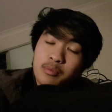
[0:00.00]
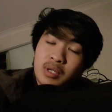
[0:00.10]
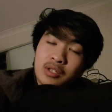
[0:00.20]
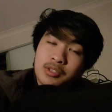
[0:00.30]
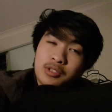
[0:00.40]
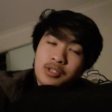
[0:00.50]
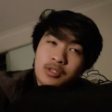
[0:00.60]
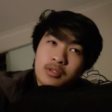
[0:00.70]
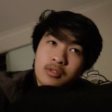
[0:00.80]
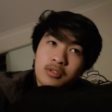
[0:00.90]
to parties.
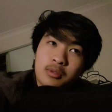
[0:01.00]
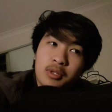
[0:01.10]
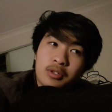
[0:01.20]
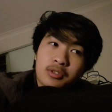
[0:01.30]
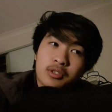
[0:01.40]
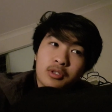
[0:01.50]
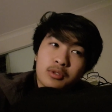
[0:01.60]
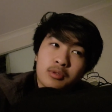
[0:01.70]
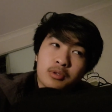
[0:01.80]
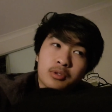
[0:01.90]
To be honest,
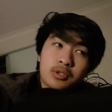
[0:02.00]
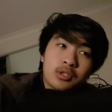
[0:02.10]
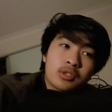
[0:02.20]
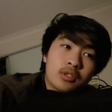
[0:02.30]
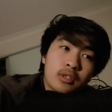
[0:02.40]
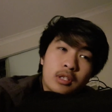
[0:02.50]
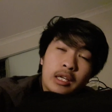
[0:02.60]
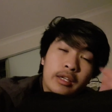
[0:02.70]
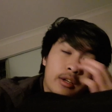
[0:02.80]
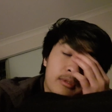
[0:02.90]
this was
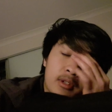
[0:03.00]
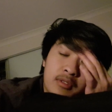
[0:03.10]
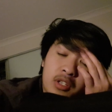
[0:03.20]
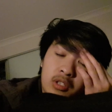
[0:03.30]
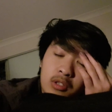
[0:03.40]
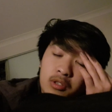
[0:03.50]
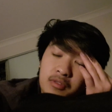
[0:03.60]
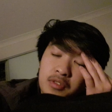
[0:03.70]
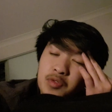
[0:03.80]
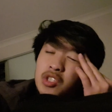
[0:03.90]
like, I've had a lot of
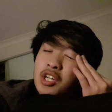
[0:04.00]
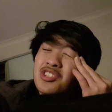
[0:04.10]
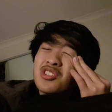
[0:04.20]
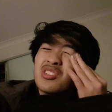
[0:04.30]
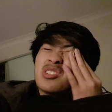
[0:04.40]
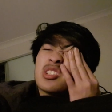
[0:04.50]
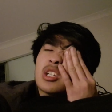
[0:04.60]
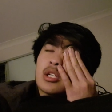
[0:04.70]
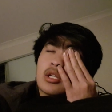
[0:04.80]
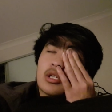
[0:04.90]
invitations
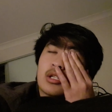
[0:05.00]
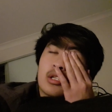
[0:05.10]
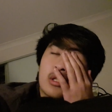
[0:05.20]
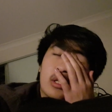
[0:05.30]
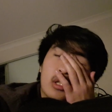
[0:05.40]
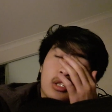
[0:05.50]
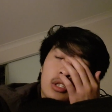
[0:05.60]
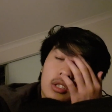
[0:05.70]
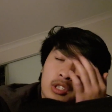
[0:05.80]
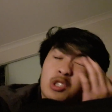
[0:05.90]
and
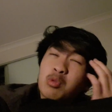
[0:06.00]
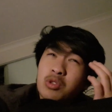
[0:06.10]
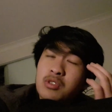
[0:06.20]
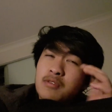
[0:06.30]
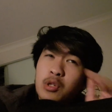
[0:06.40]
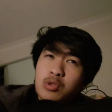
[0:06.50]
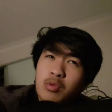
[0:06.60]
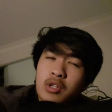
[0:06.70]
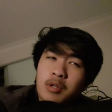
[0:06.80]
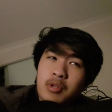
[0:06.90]
this was the first
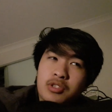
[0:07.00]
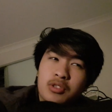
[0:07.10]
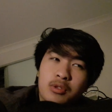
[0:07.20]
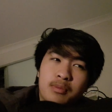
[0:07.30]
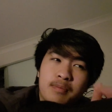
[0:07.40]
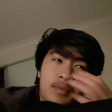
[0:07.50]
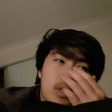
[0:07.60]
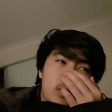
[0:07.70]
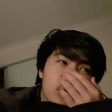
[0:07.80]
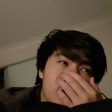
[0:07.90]
one I went to.
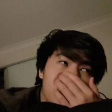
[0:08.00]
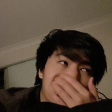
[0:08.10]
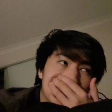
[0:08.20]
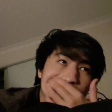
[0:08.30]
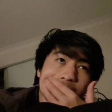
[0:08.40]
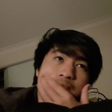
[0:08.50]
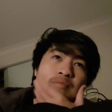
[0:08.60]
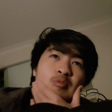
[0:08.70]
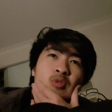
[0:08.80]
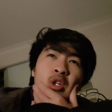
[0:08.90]
So,
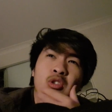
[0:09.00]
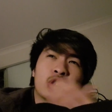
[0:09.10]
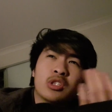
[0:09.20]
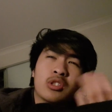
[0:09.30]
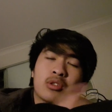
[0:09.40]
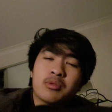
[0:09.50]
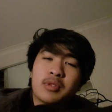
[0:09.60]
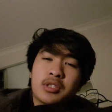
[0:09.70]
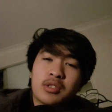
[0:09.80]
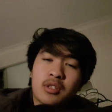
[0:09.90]
honestly, the only
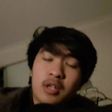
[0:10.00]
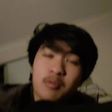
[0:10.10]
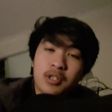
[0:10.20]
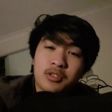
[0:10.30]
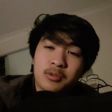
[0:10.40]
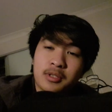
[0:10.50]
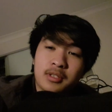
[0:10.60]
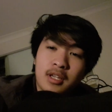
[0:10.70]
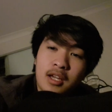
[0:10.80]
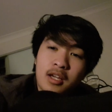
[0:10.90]
reason I went to it
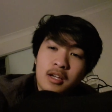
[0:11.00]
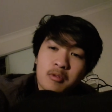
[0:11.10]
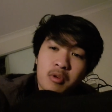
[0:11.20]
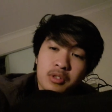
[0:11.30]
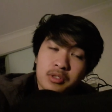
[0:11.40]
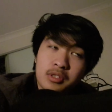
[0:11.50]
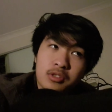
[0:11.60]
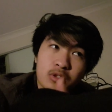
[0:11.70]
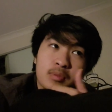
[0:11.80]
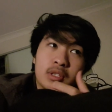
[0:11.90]
was
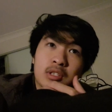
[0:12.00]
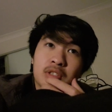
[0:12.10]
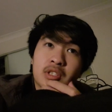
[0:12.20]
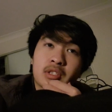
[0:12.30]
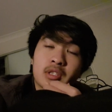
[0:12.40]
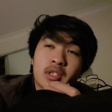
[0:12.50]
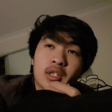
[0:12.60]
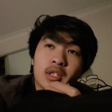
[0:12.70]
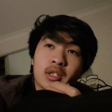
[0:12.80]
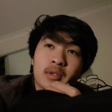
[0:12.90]
just because
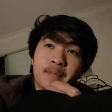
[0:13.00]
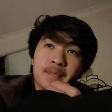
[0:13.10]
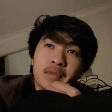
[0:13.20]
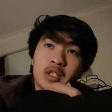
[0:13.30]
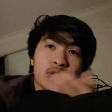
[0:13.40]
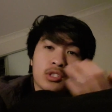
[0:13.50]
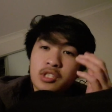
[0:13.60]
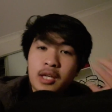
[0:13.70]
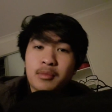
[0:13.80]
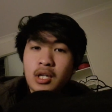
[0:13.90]
it was the
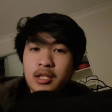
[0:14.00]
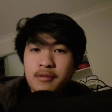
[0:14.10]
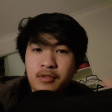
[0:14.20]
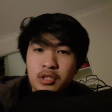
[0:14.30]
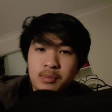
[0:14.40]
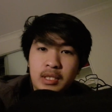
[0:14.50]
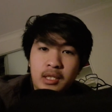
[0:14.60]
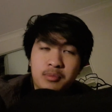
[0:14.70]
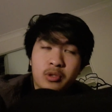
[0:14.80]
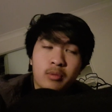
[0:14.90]
same guy that fixed my
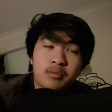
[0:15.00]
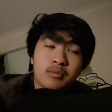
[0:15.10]
laptop.